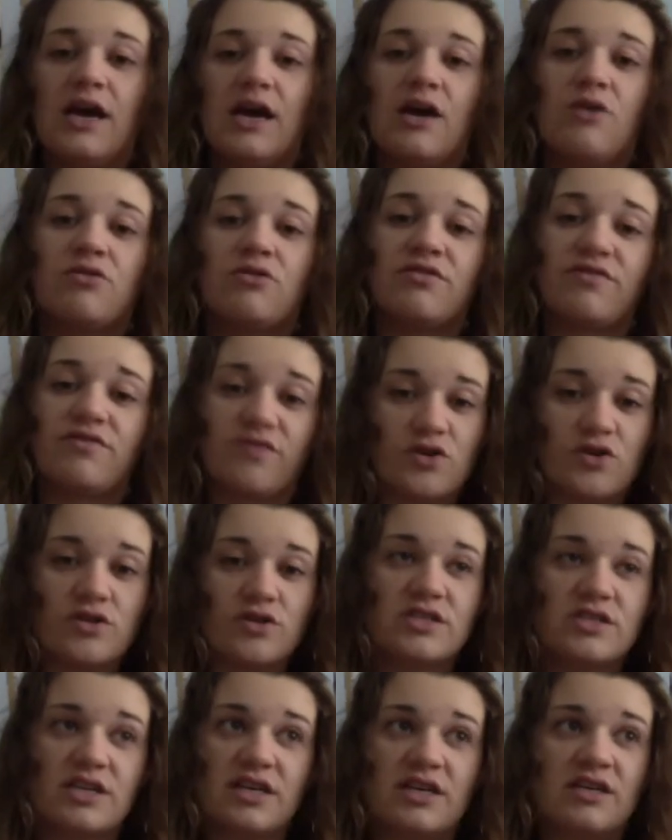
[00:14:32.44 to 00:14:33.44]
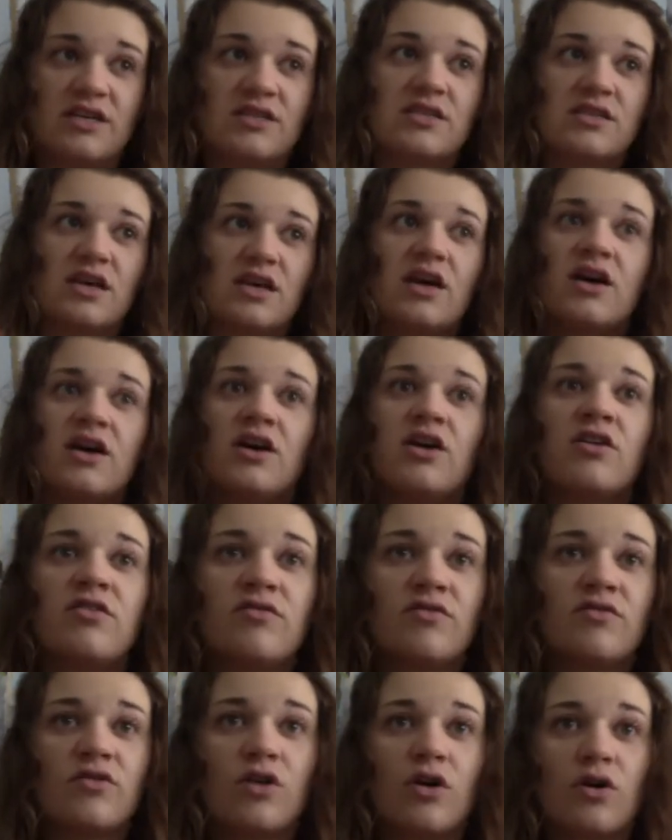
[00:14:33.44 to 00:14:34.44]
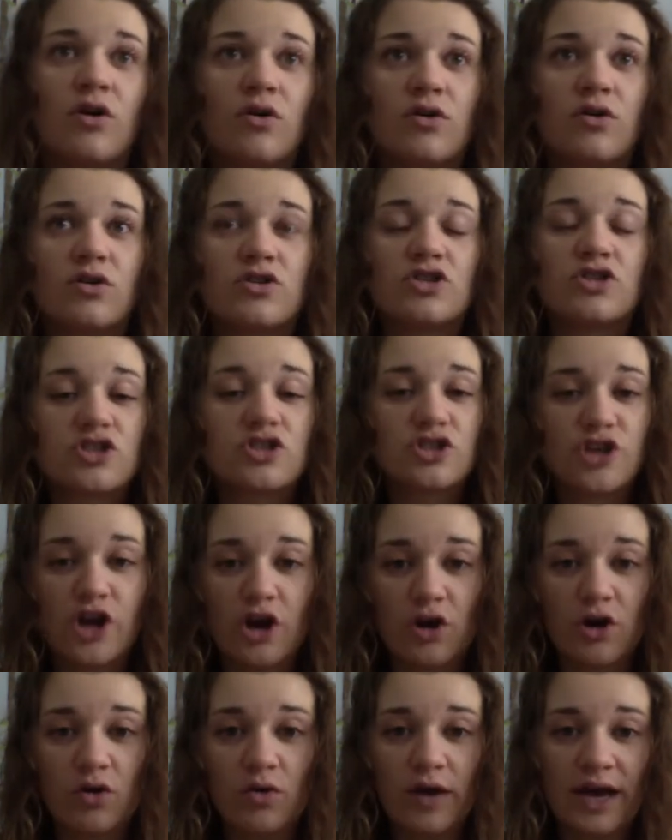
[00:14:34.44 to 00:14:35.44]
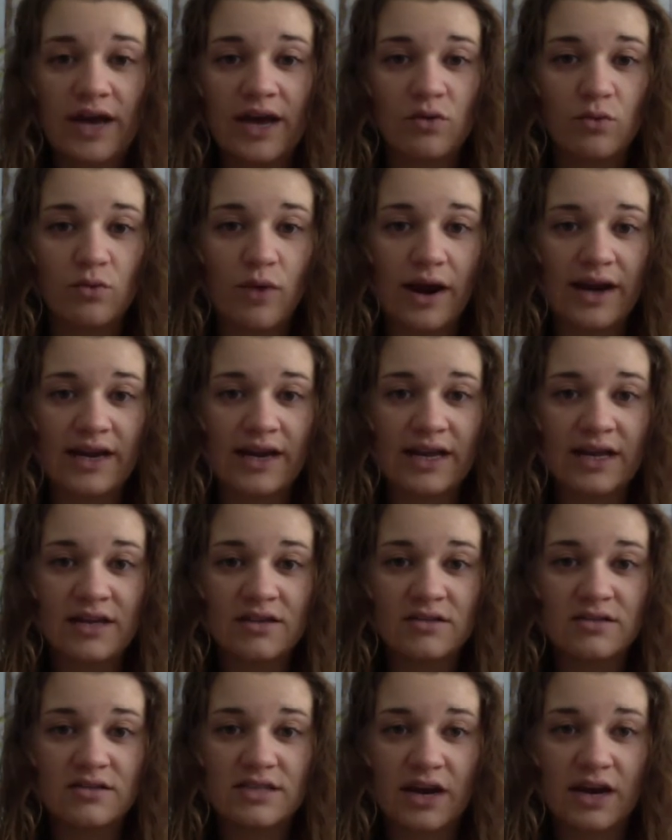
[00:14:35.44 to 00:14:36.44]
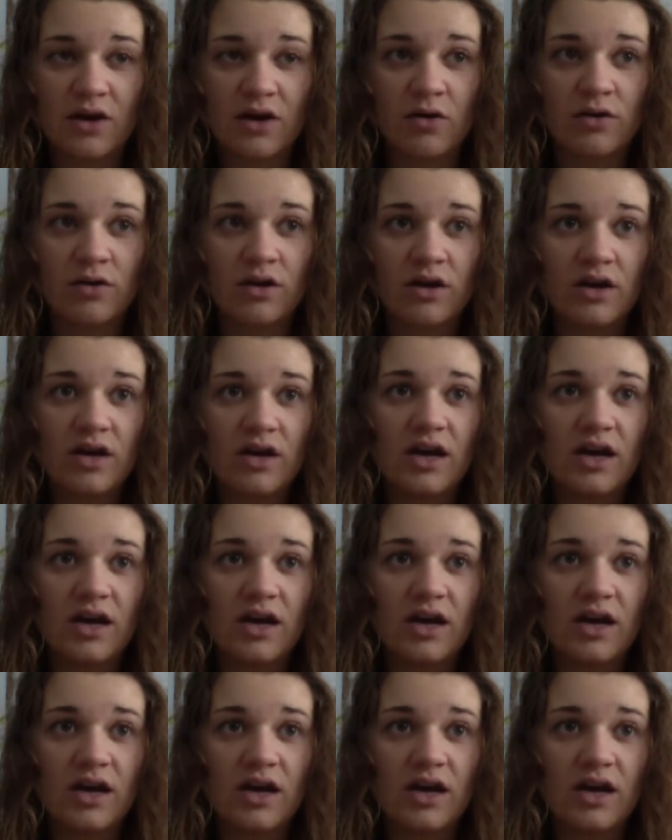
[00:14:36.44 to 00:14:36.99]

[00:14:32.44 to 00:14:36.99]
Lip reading: The first is of snow and riding down